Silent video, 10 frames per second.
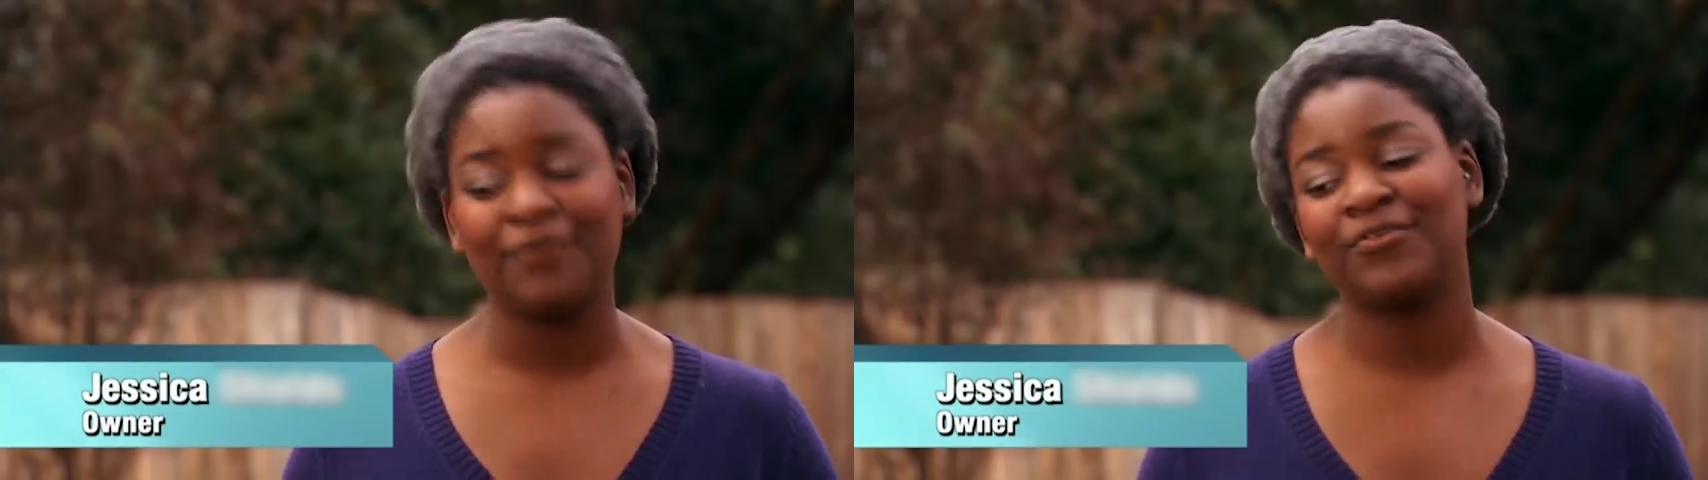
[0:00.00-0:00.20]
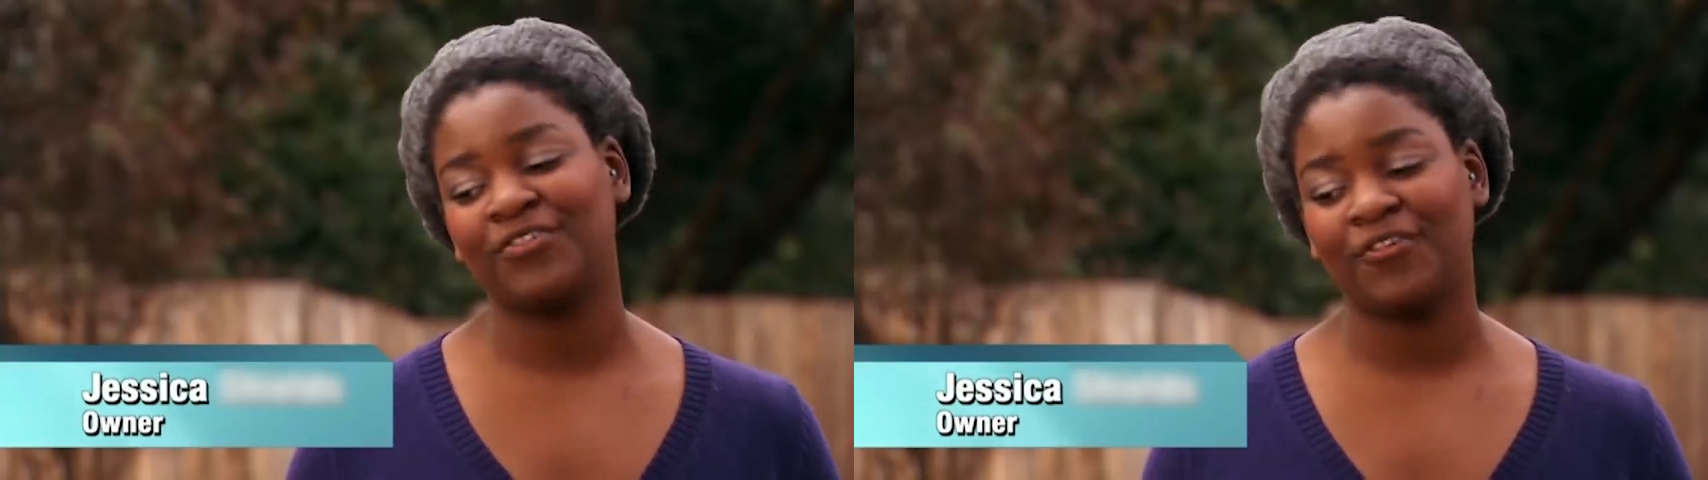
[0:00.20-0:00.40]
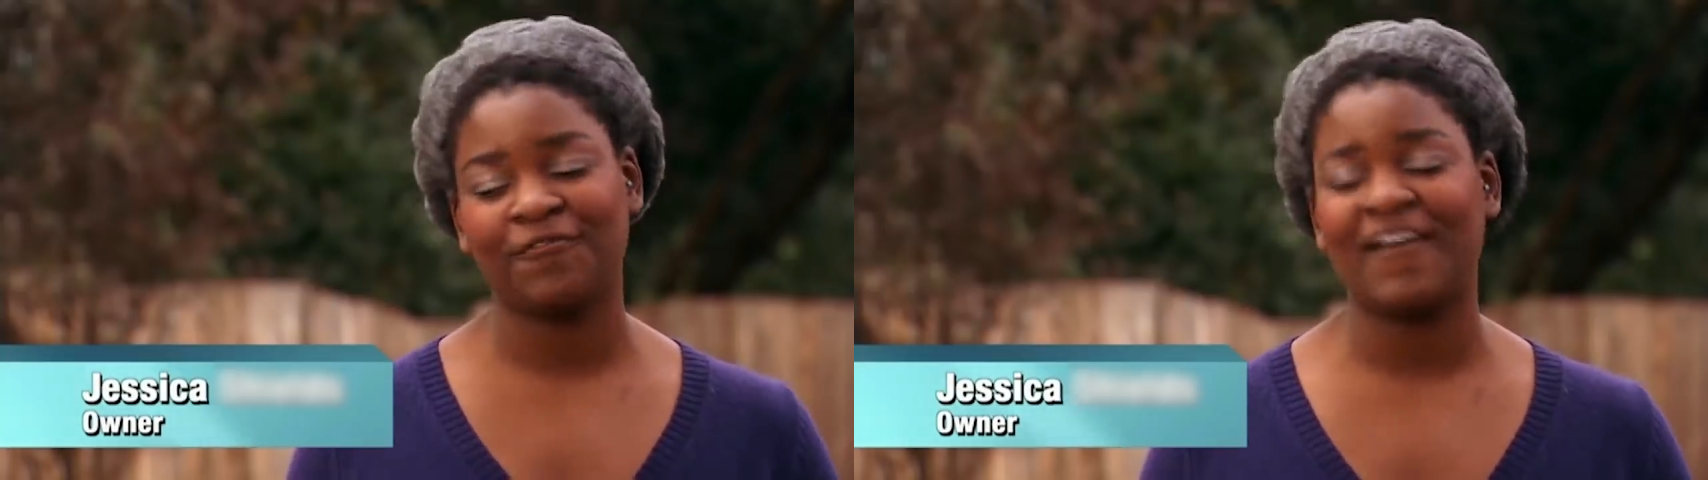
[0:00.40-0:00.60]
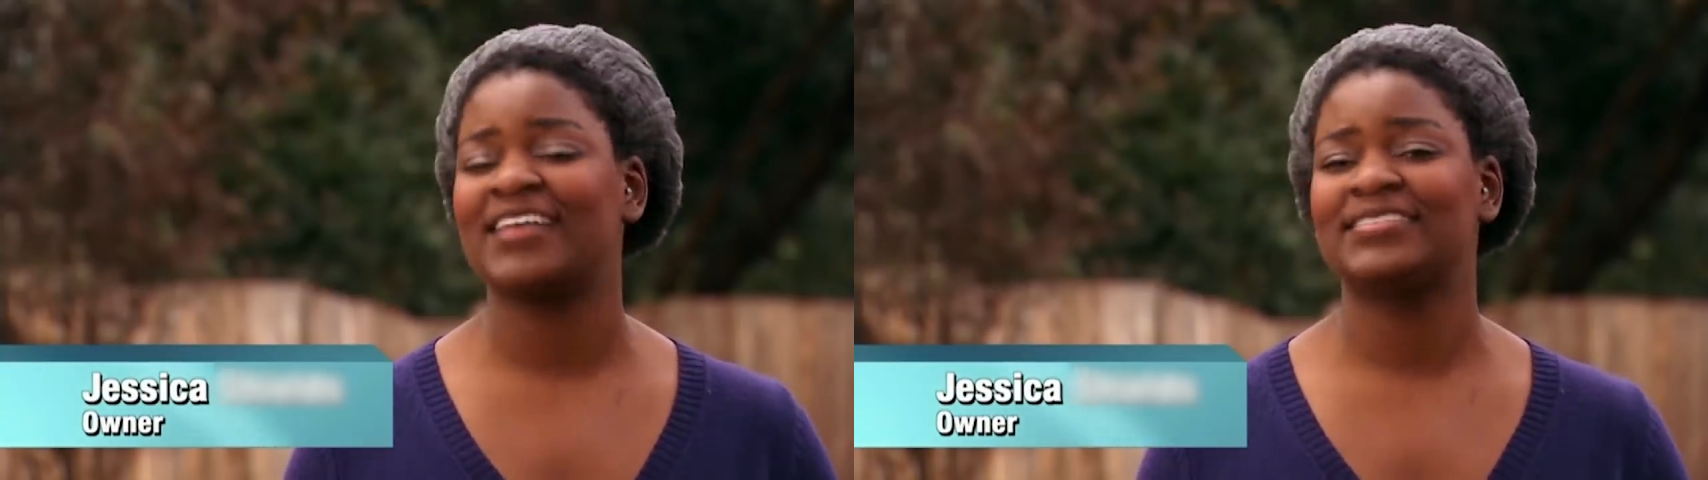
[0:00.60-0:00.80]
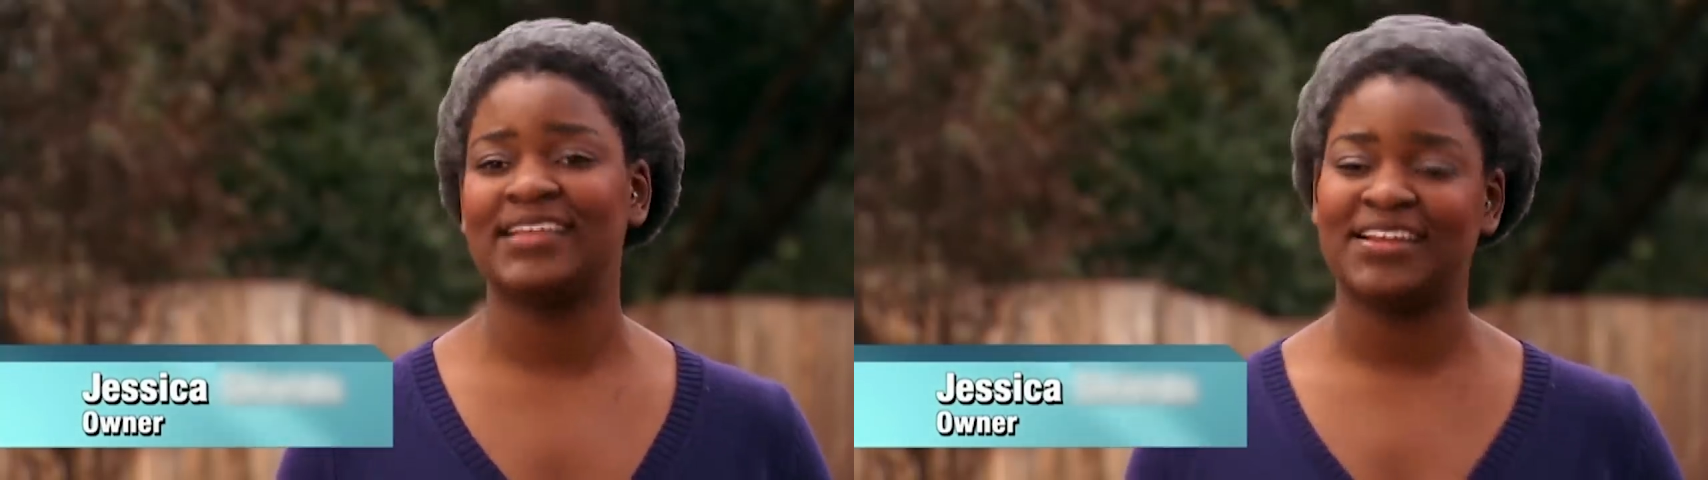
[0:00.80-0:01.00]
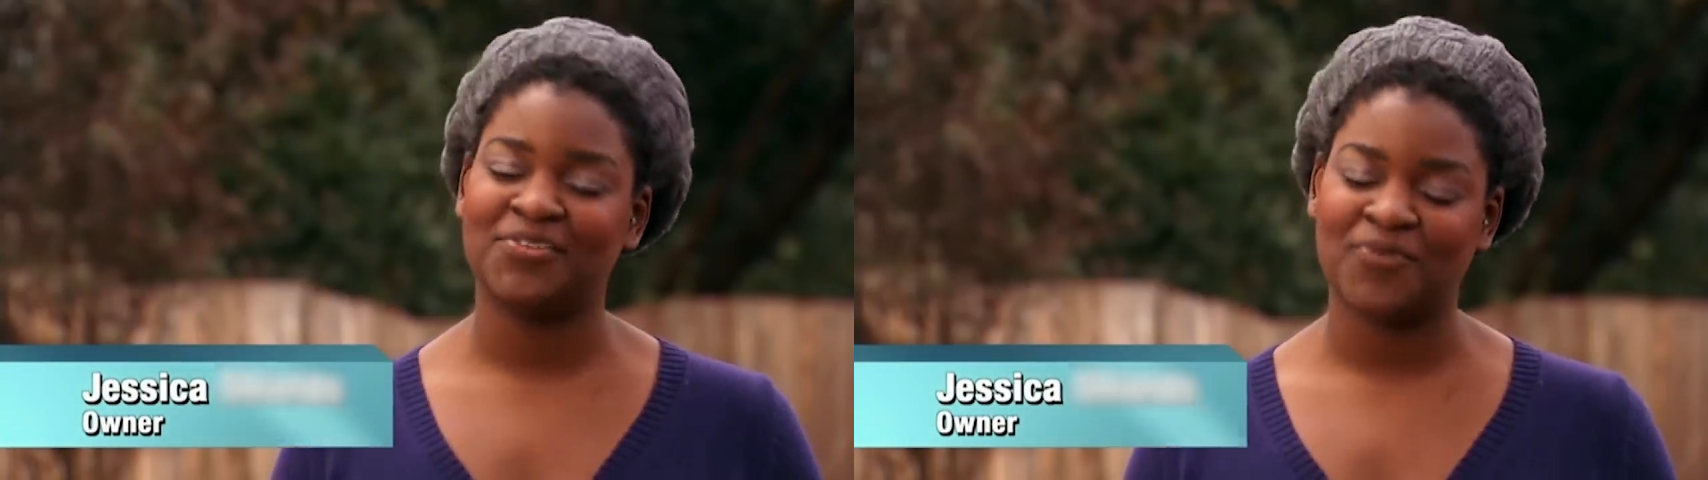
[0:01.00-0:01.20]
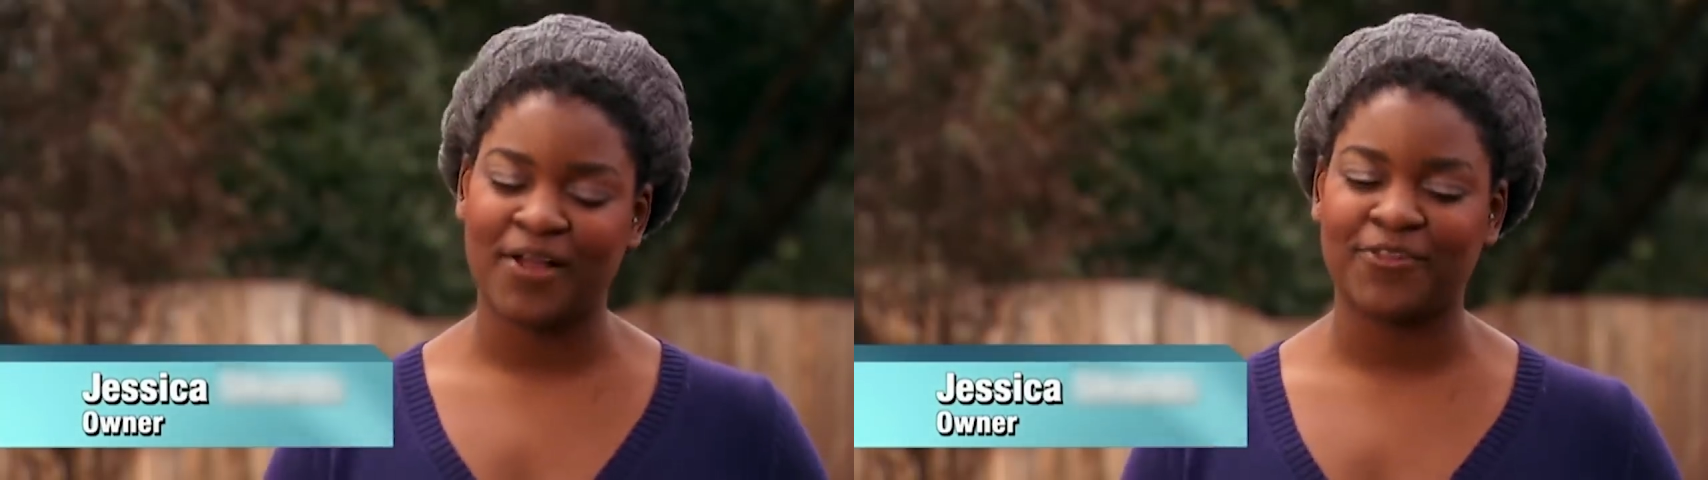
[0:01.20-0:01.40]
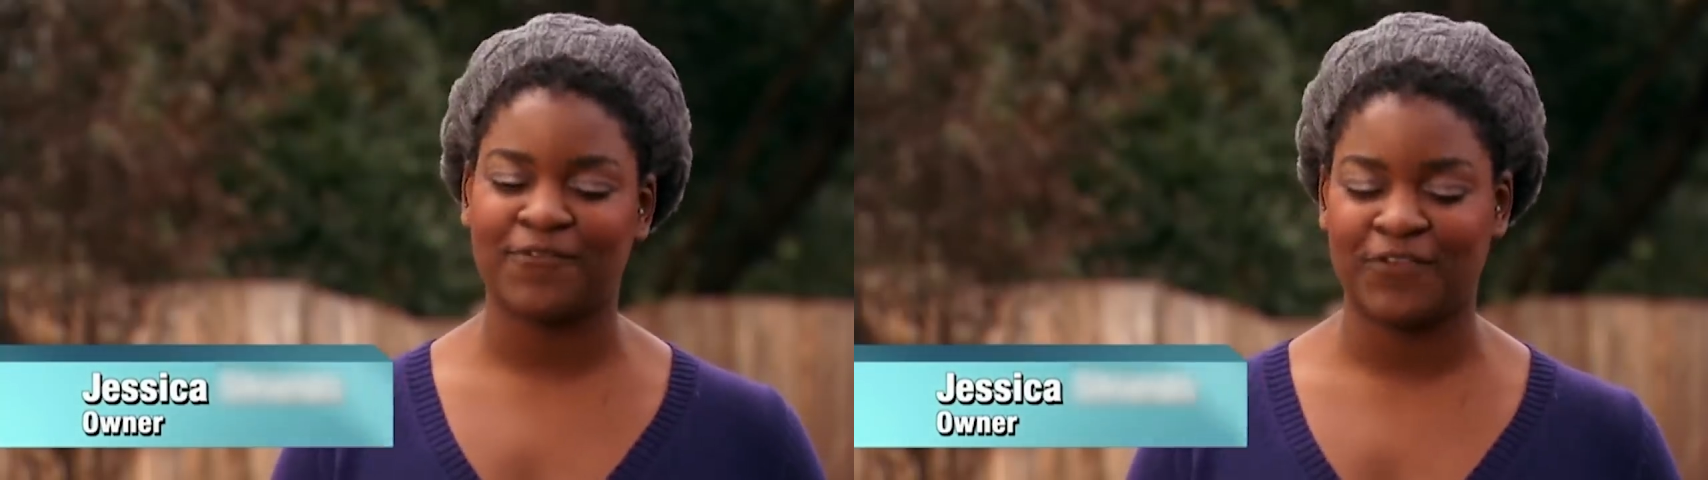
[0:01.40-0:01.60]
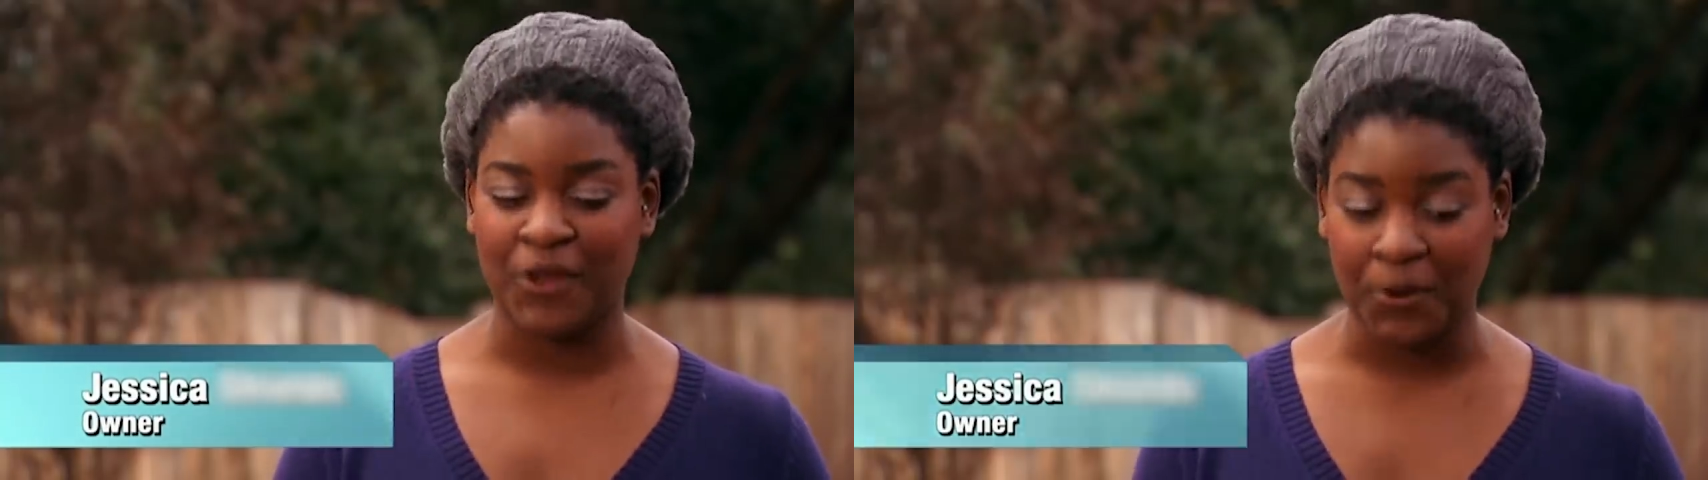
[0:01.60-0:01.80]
It was just fascinating to watch